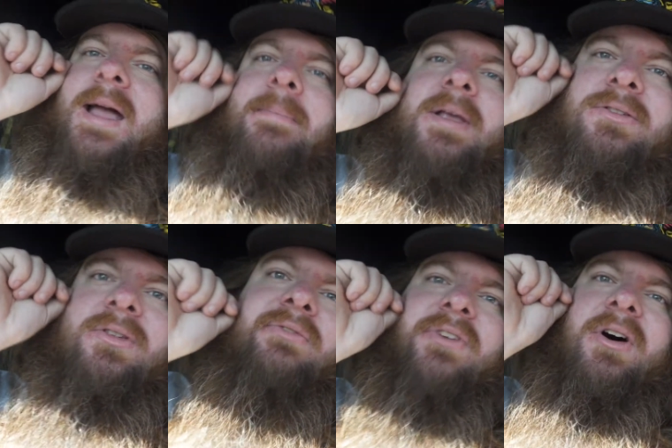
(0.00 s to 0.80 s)
that means there's
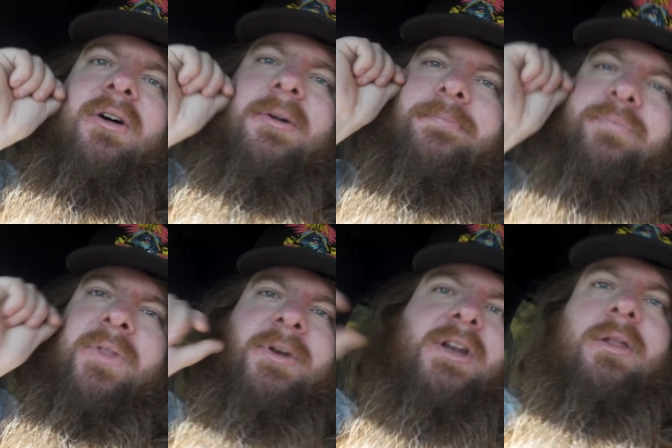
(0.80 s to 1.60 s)
a fault,
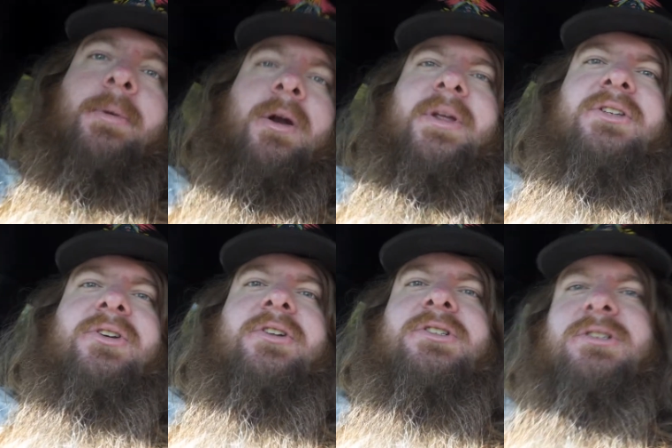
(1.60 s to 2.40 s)
and we did a little bit of
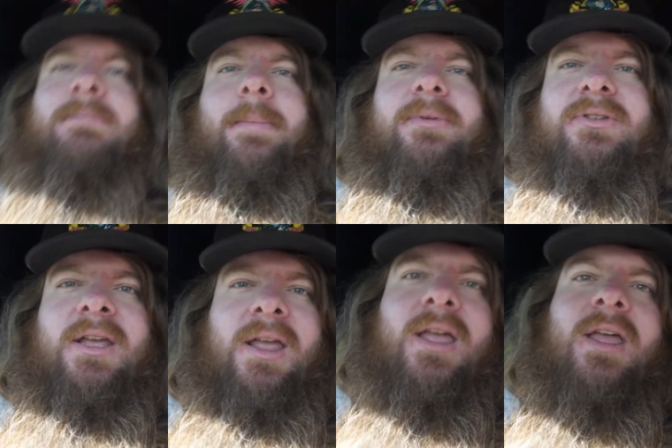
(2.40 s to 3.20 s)
research, and some people
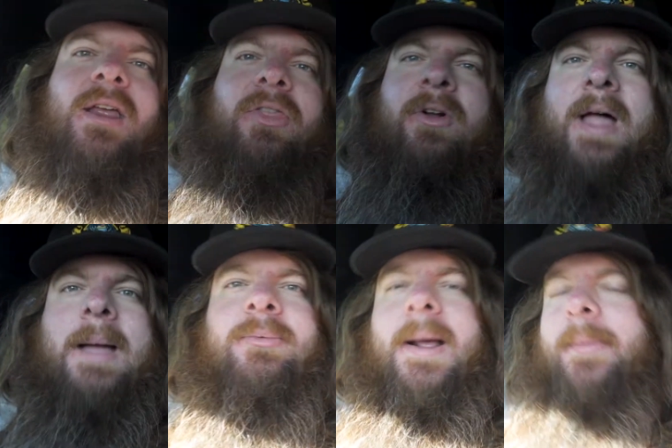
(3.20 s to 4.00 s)
say their
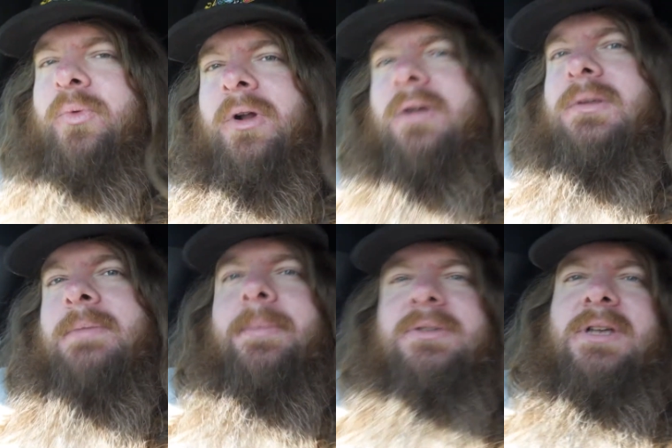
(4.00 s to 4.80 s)
laptops work, some
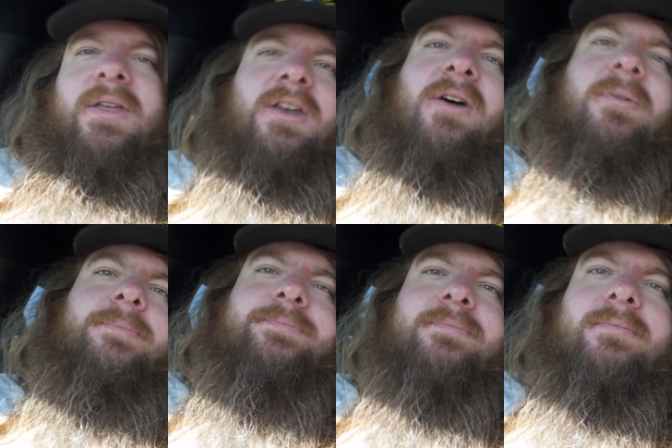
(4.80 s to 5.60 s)
people say they don't.